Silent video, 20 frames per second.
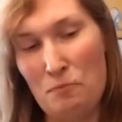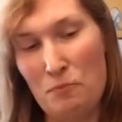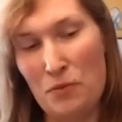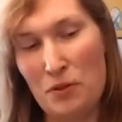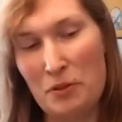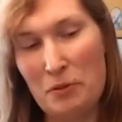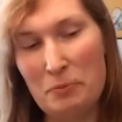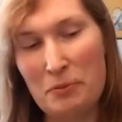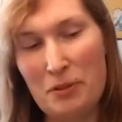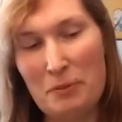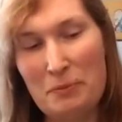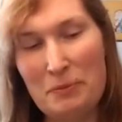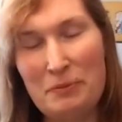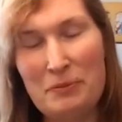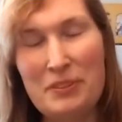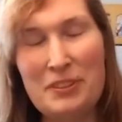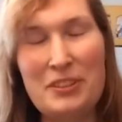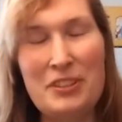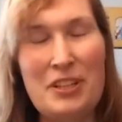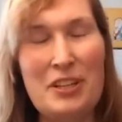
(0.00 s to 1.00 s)
you're
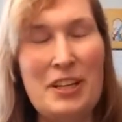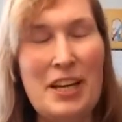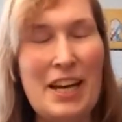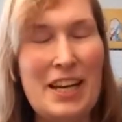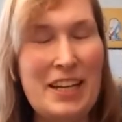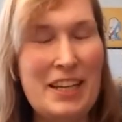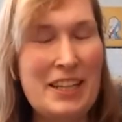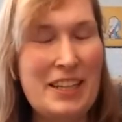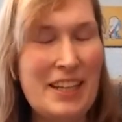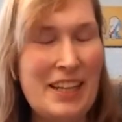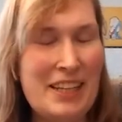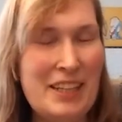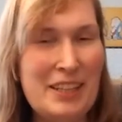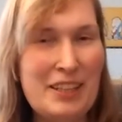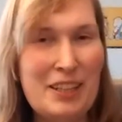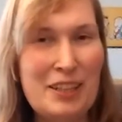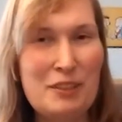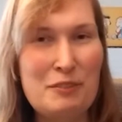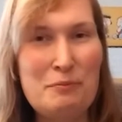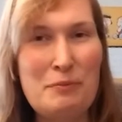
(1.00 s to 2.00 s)
probably, so any
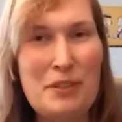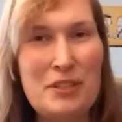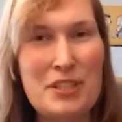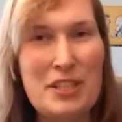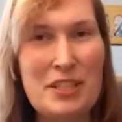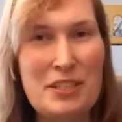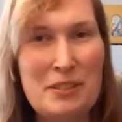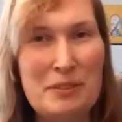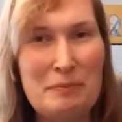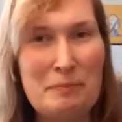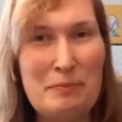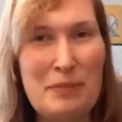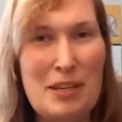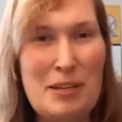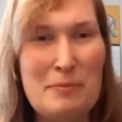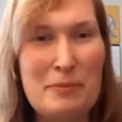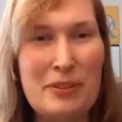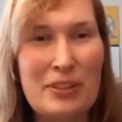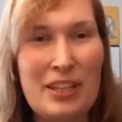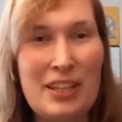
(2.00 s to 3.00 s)
kind of musician
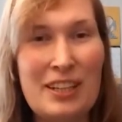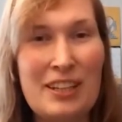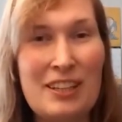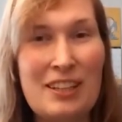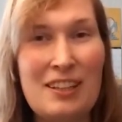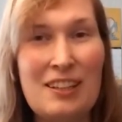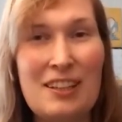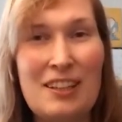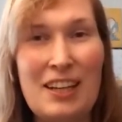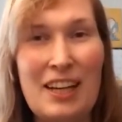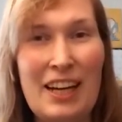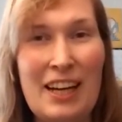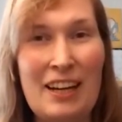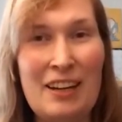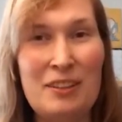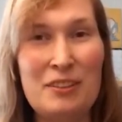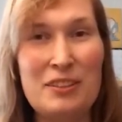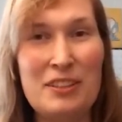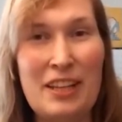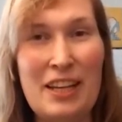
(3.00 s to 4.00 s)
people that are
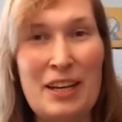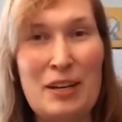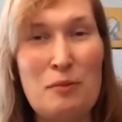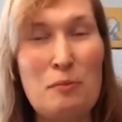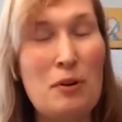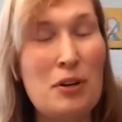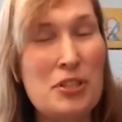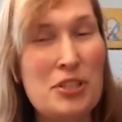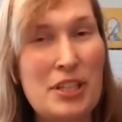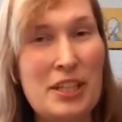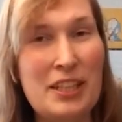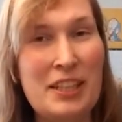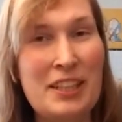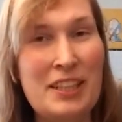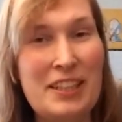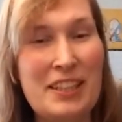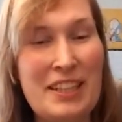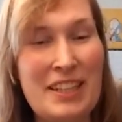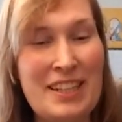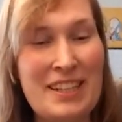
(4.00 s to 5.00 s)
out there watching
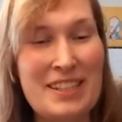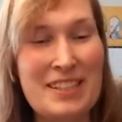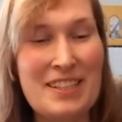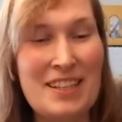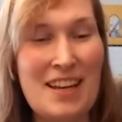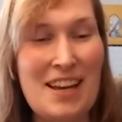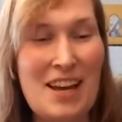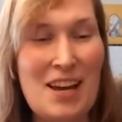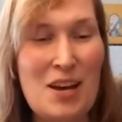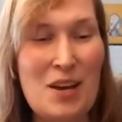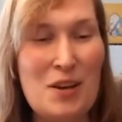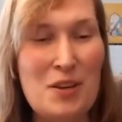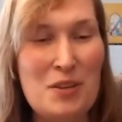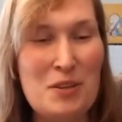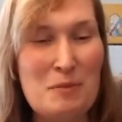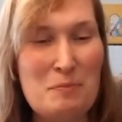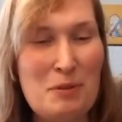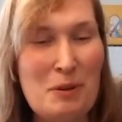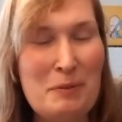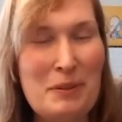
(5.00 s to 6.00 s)
this,
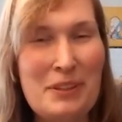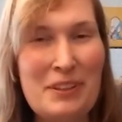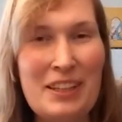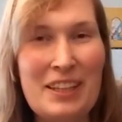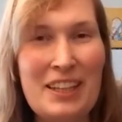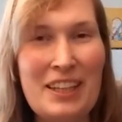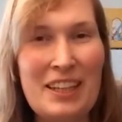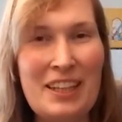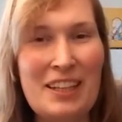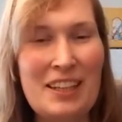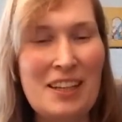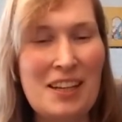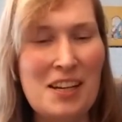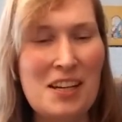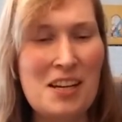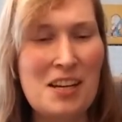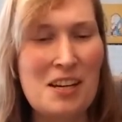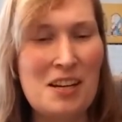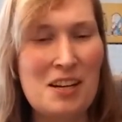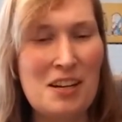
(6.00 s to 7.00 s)
you're probably thinking
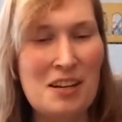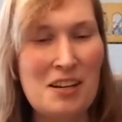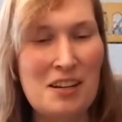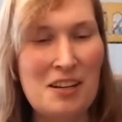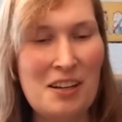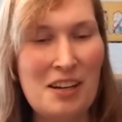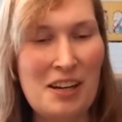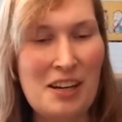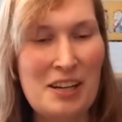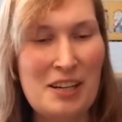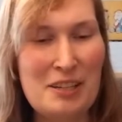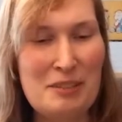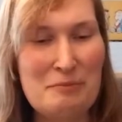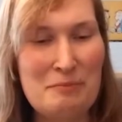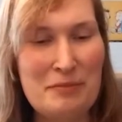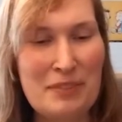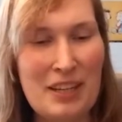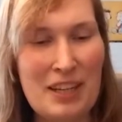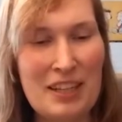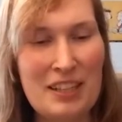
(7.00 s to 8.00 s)

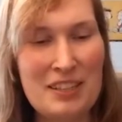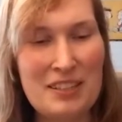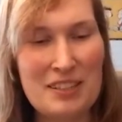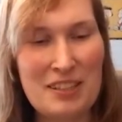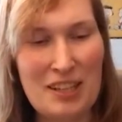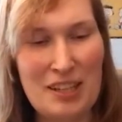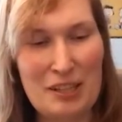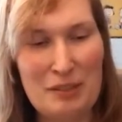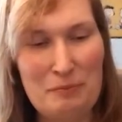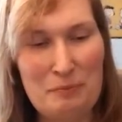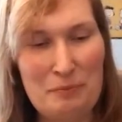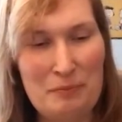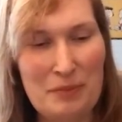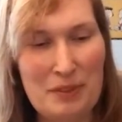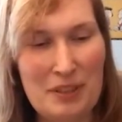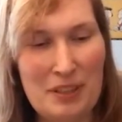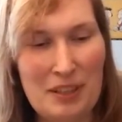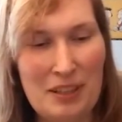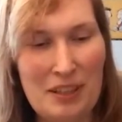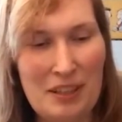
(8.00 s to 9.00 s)
that I'm
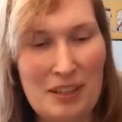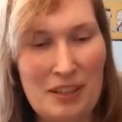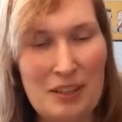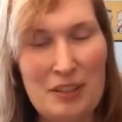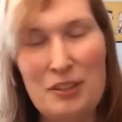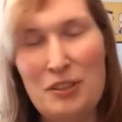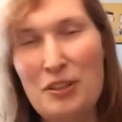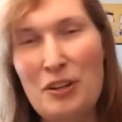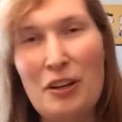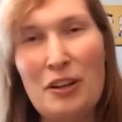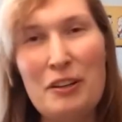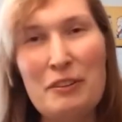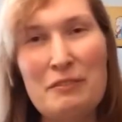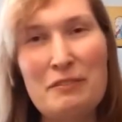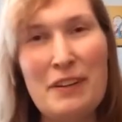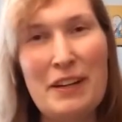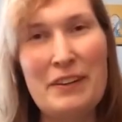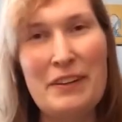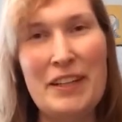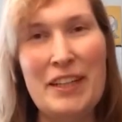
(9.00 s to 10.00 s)
not a
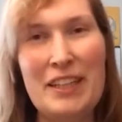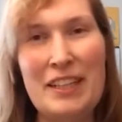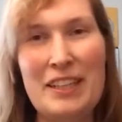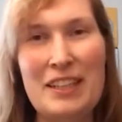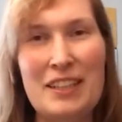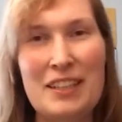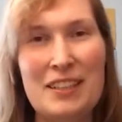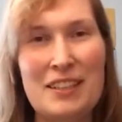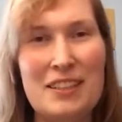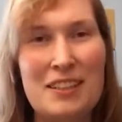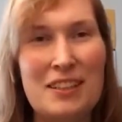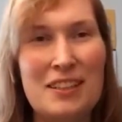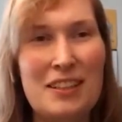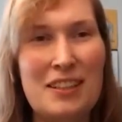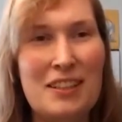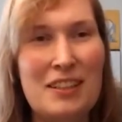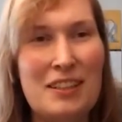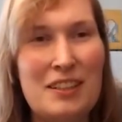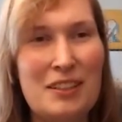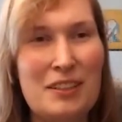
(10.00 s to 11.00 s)
very
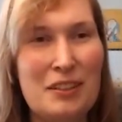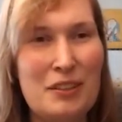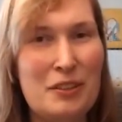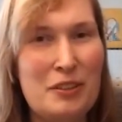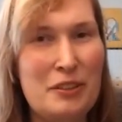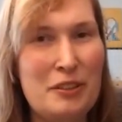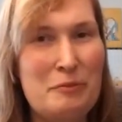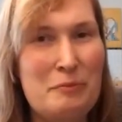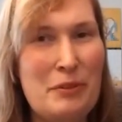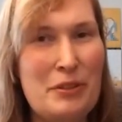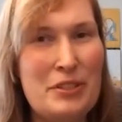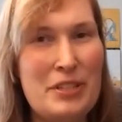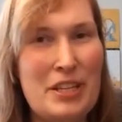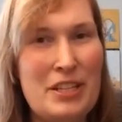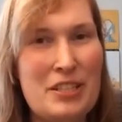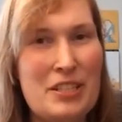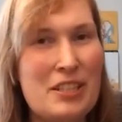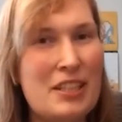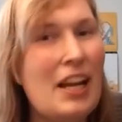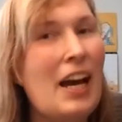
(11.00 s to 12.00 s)
good
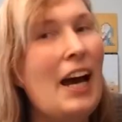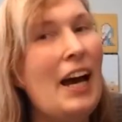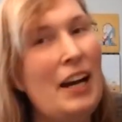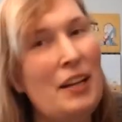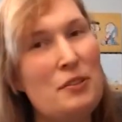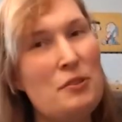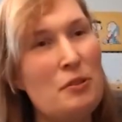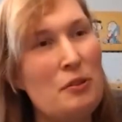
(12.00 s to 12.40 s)
musician at